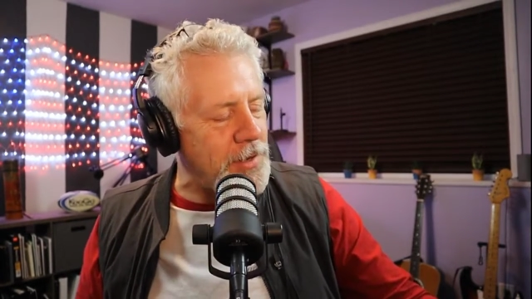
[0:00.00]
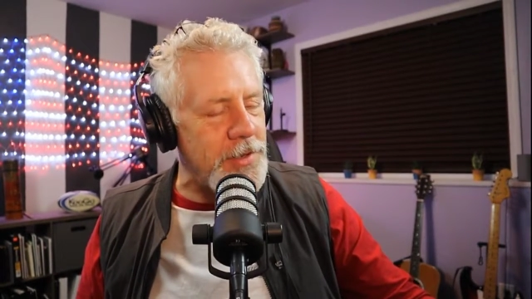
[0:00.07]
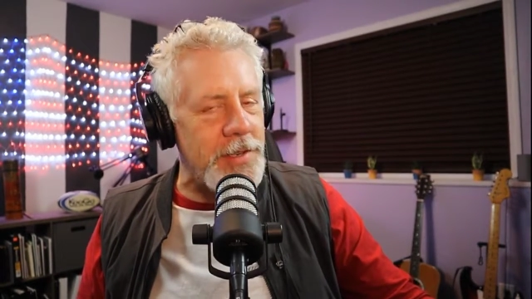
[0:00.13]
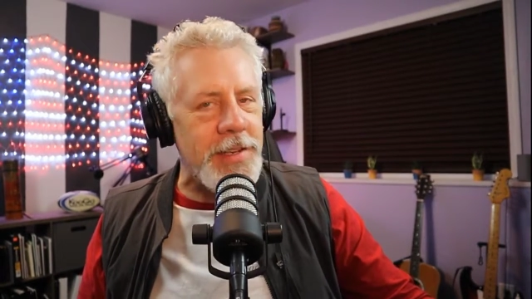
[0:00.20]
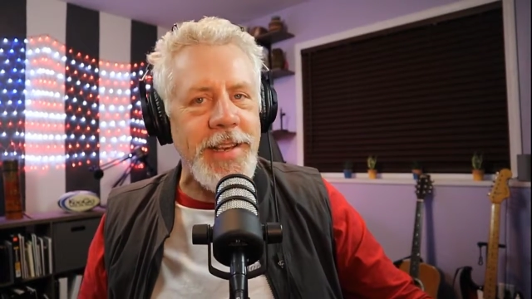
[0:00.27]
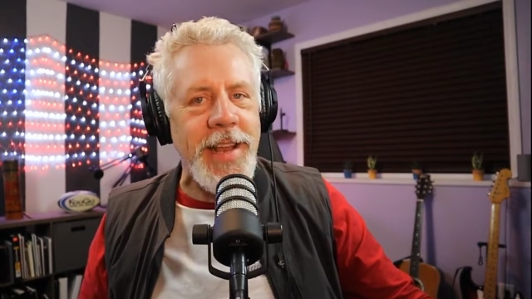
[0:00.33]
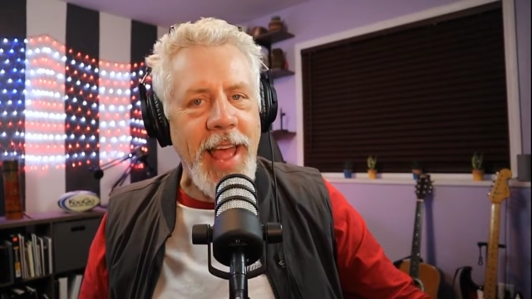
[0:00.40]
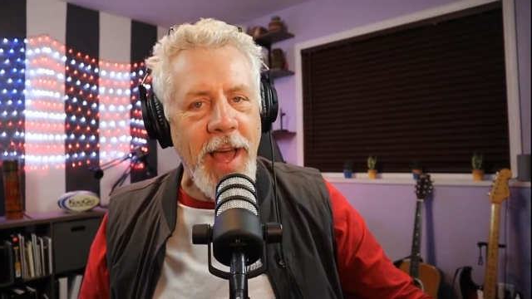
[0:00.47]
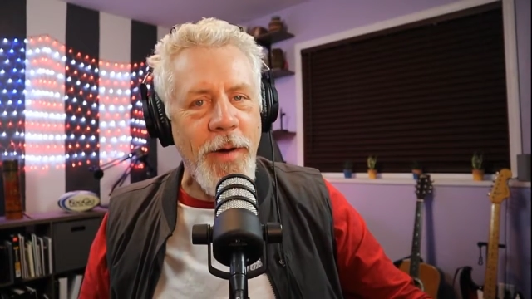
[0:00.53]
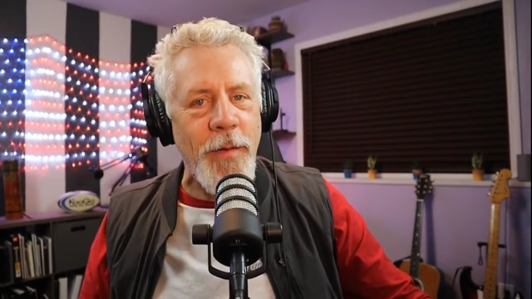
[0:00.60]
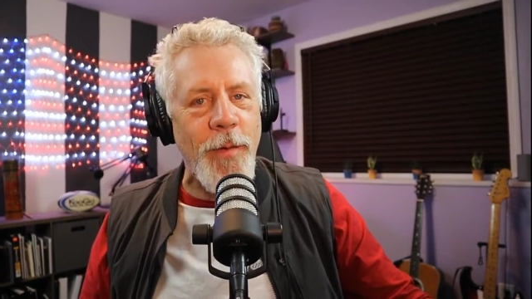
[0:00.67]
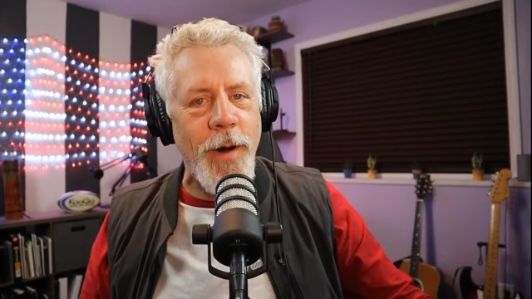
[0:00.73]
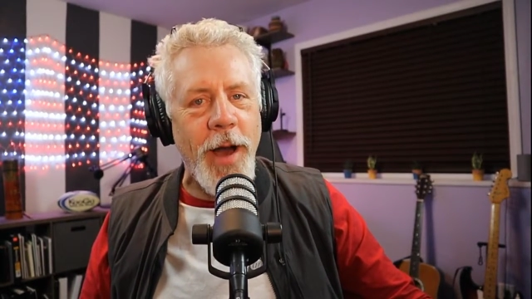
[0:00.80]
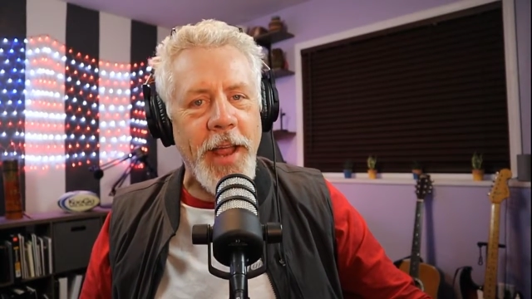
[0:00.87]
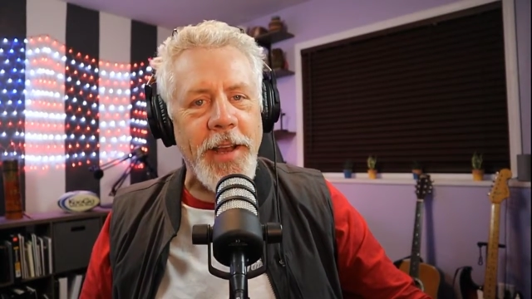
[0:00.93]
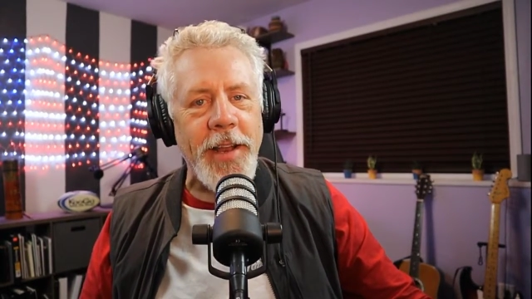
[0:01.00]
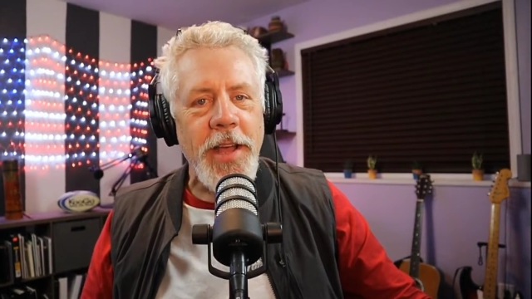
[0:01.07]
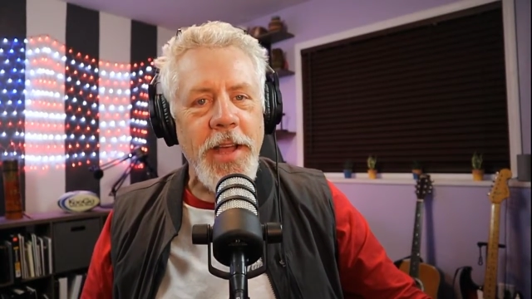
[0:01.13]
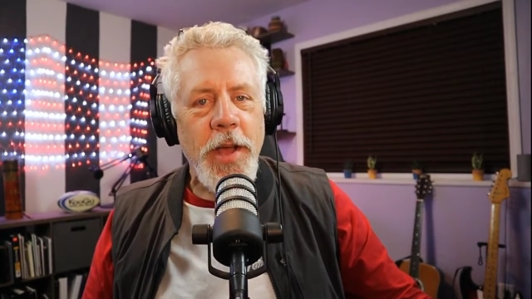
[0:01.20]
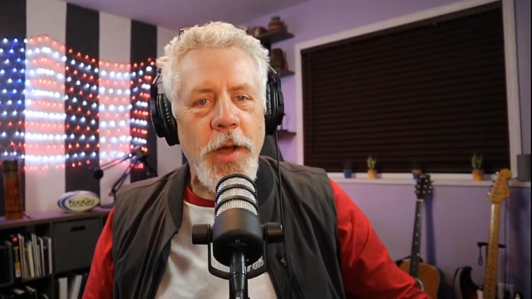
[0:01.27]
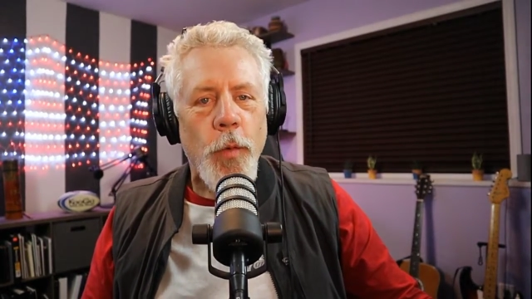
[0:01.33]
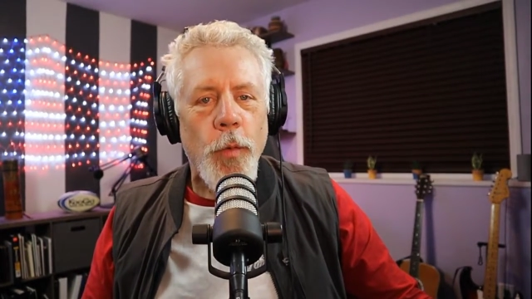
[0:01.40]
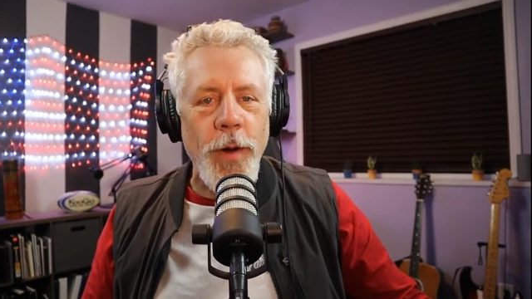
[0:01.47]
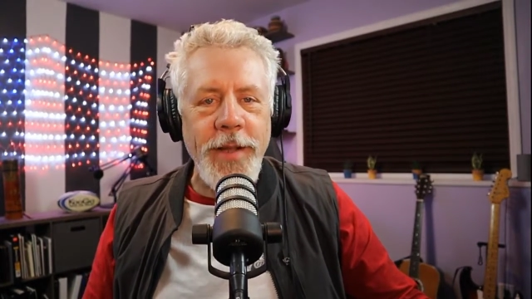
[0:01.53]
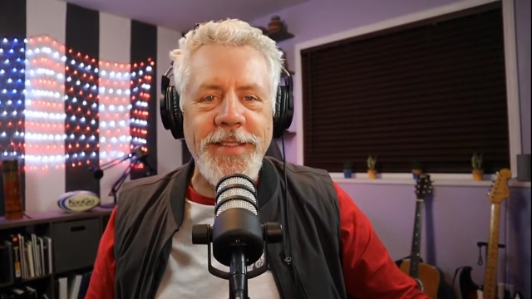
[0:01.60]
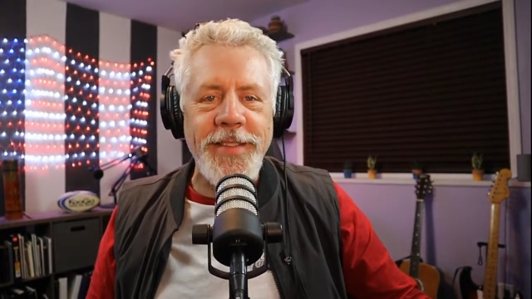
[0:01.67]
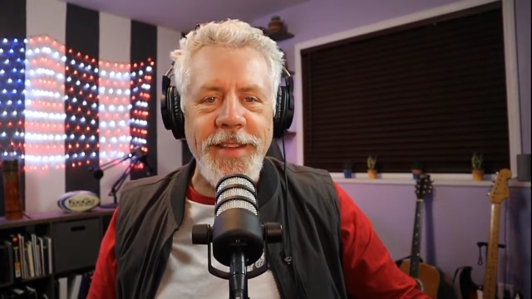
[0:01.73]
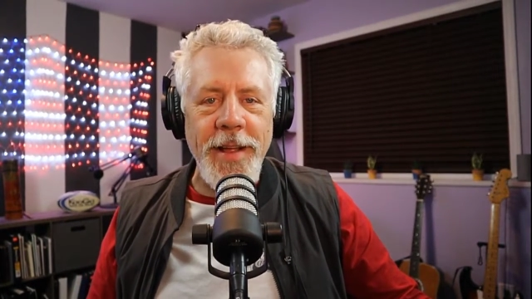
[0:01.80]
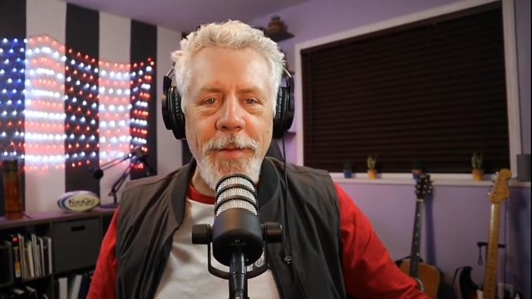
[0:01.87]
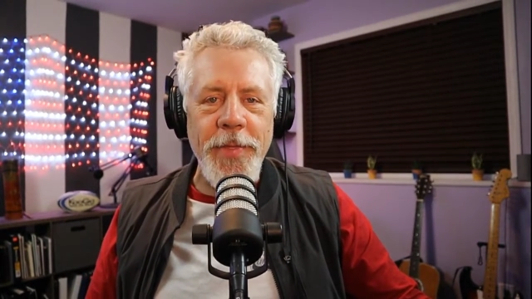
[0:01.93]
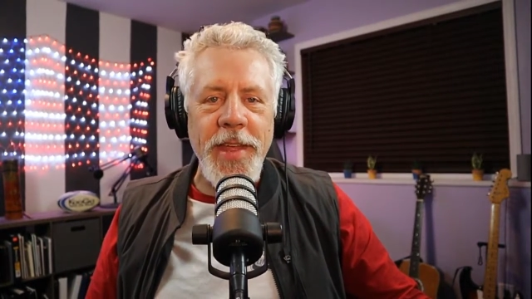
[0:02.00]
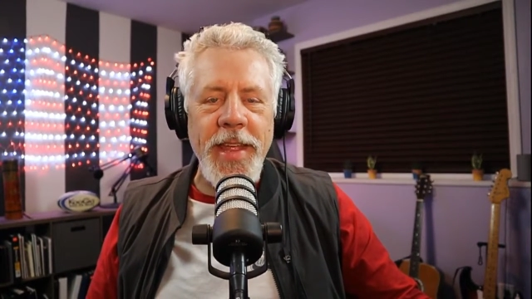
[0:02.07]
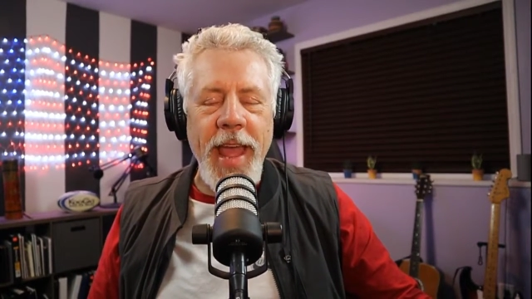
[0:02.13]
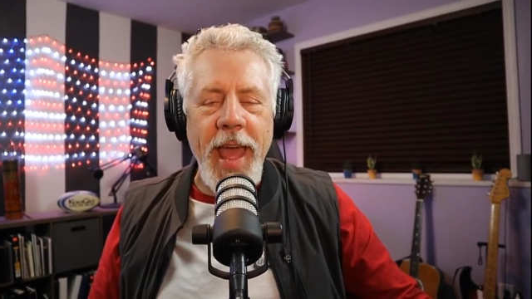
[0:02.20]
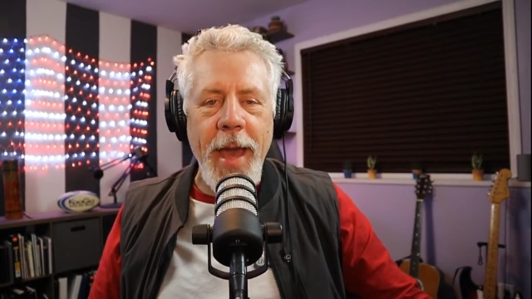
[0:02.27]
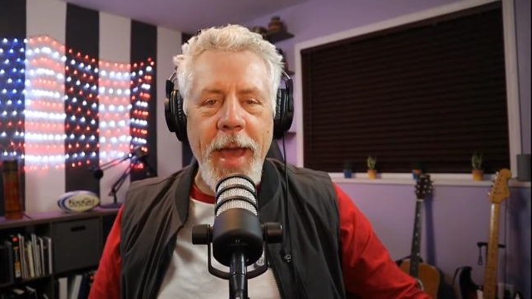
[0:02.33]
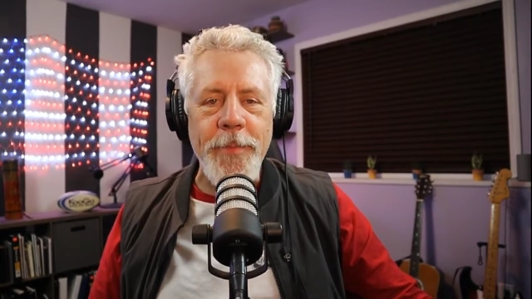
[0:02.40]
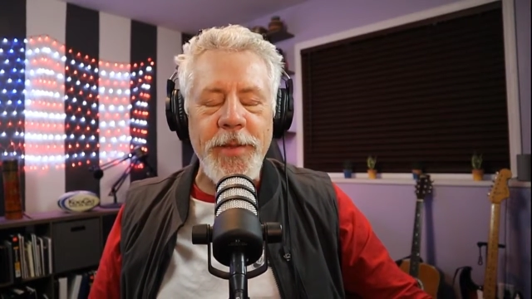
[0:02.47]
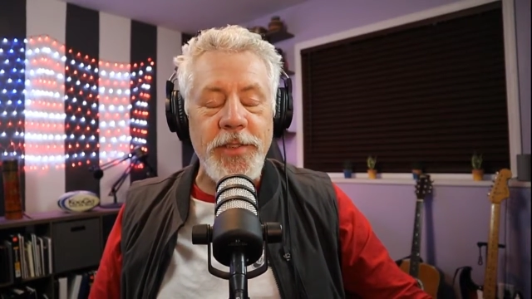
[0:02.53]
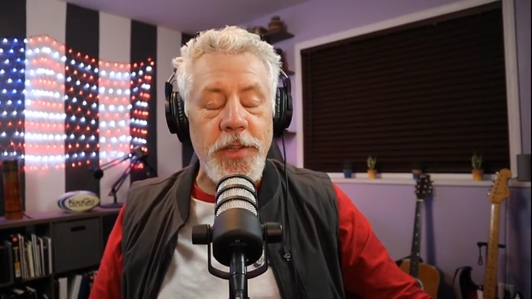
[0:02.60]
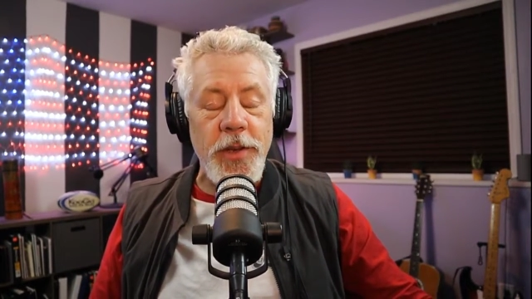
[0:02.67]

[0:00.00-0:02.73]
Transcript: Now what? When something happens,